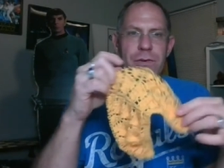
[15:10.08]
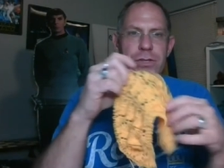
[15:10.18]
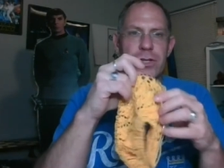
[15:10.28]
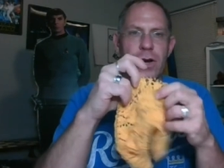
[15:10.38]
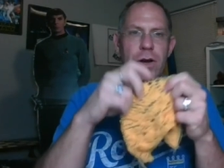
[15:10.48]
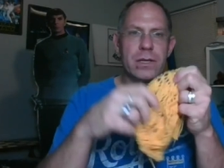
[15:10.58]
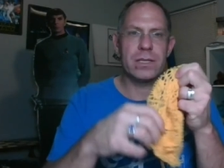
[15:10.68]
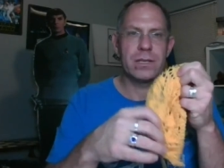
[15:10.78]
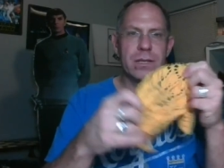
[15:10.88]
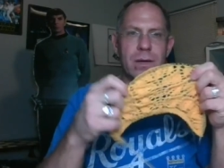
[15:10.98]

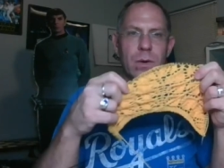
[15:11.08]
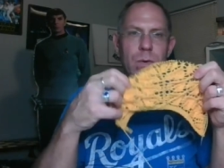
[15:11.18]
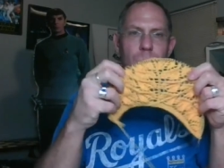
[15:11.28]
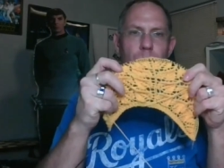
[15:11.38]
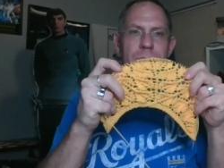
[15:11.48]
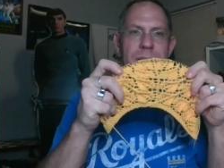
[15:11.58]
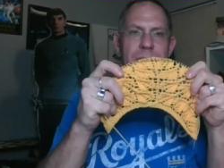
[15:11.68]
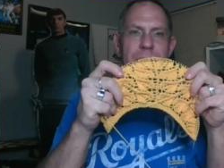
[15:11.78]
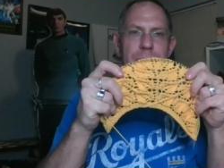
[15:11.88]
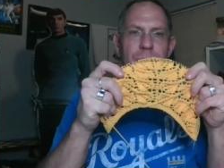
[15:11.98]
chart one
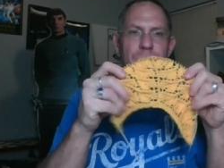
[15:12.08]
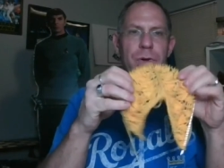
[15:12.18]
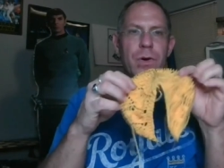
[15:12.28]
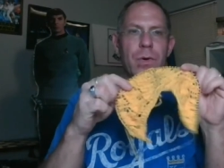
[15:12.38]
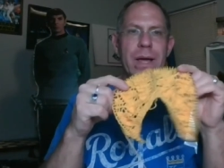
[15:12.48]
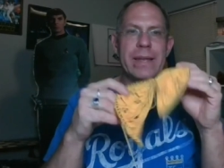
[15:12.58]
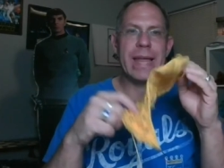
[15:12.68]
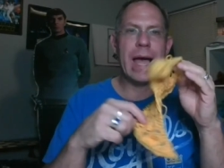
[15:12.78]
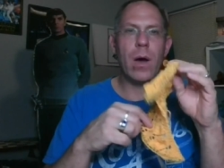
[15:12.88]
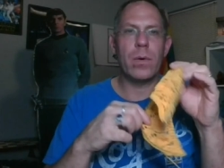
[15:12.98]
time through, and
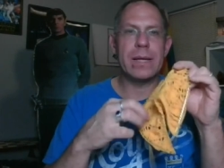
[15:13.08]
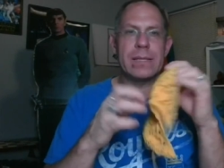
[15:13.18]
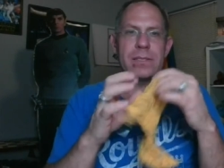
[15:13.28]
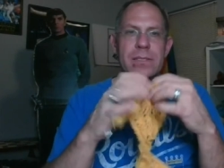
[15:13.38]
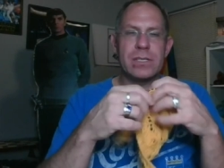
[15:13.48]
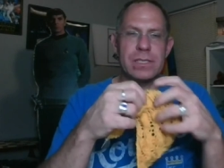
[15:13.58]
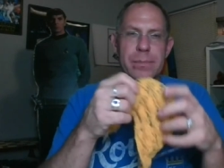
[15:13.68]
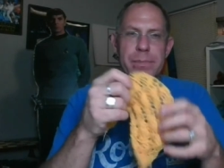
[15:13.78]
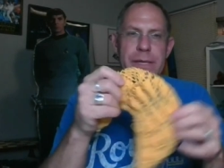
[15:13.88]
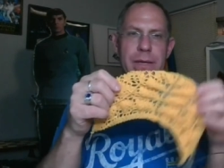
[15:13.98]
now it's just
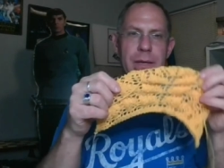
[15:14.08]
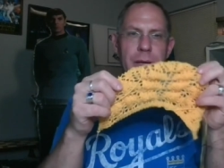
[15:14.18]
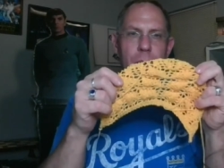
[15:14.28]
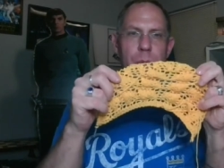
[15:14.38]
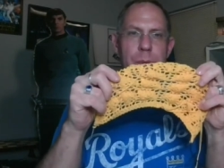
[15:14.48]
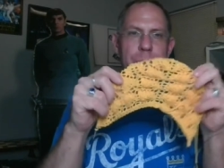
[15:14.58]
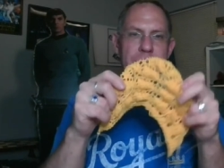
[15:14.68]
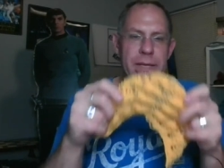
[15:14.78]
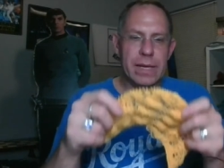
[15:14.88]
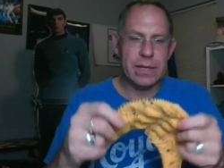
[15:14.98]
simply
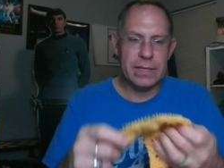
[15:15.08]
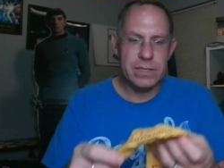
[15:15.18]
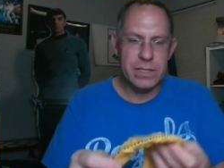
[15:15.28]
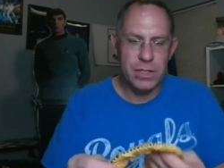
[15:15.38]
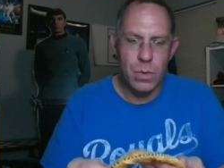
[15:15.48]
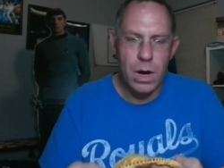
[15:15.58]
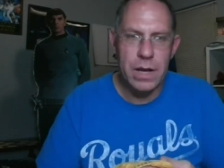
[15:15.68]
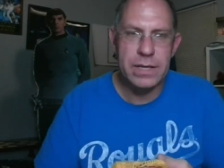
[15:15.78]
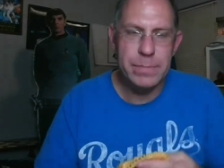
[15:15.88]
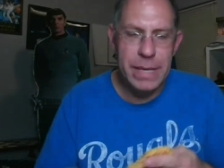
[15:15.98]
repeat and continue
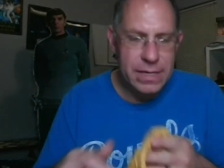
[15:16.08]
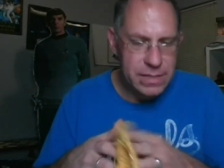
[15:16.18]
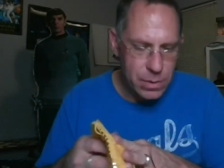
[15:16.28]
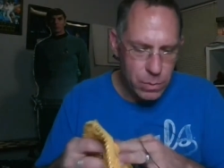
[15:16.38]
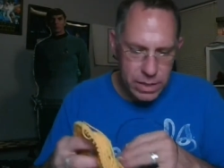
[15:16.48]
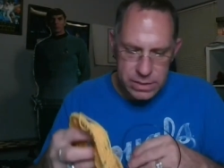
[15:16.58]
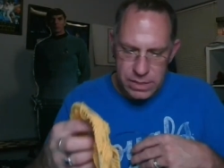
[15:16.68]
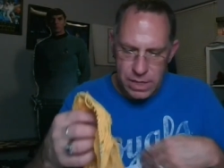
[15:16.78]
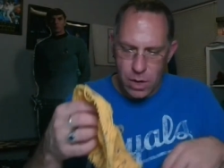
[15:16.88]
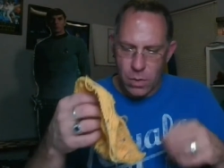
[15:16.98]
on as big as I want it
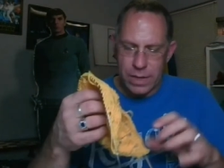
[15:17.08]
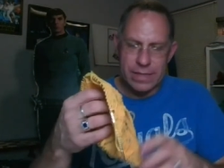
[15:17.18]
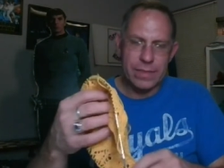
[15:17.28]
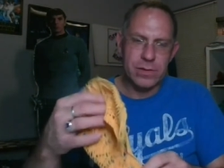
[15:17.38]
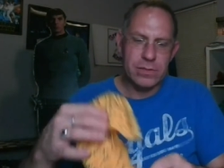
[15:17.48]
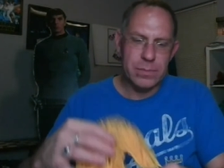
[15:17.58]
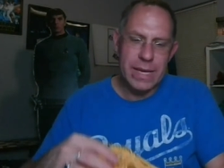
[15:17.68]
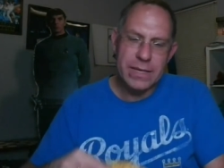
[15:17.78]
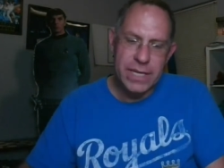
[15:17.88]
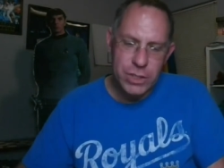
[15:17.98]
to go, and then there's some
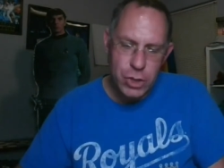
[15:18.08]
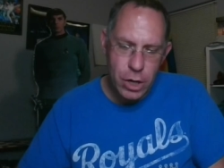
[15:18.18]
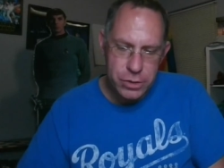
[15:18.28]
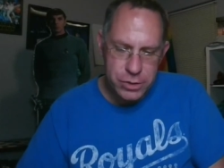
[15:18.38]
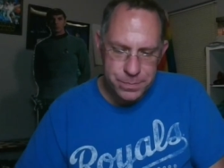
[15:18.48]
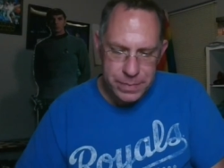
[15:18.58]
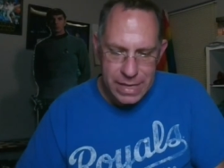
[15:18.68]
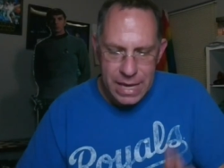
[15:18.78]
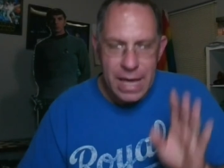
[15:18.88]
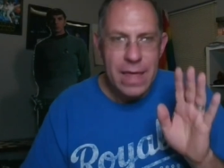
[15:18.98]
ending charts.
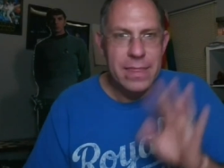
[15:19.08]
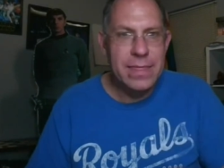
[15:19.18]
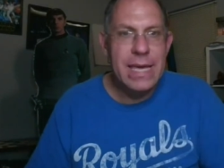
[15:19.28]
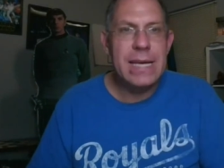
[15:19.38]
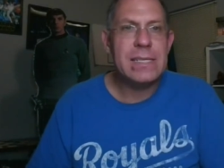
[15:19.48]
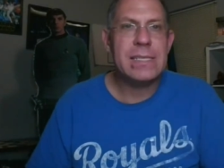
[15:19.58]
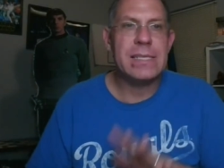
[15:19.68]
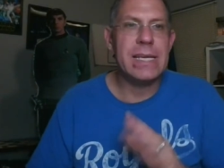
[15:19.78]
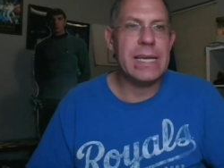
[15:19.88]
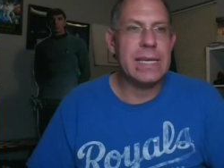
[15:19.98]

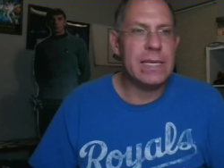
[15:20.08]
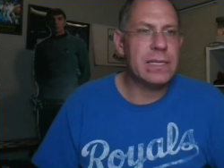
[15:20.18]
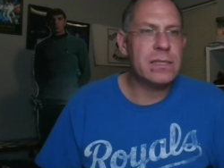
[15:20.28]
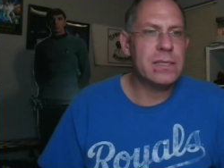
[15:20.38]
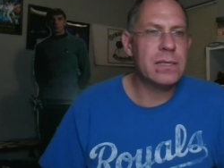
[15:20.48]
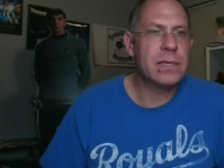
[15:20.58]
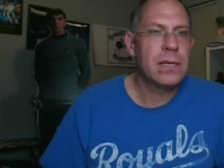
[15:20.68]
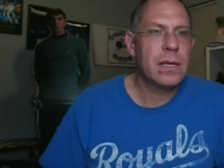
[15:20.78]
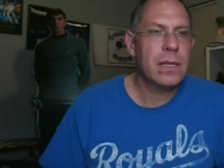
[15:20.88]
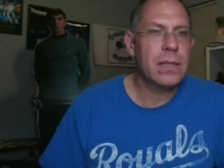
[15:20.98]
This is
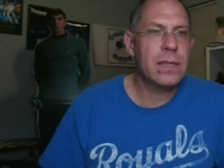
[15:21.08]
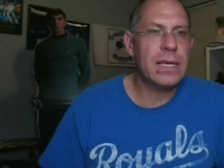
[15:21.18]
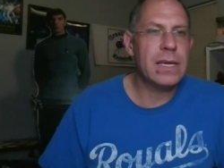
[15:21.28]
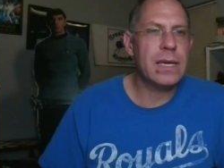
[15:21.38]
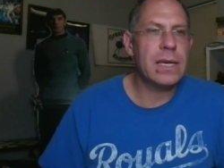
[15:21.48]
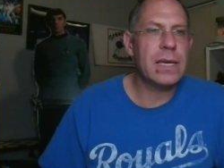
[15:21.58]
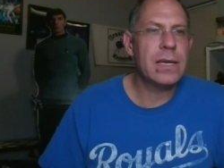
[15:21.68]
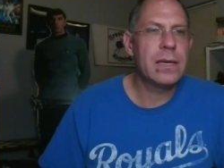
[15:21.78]
the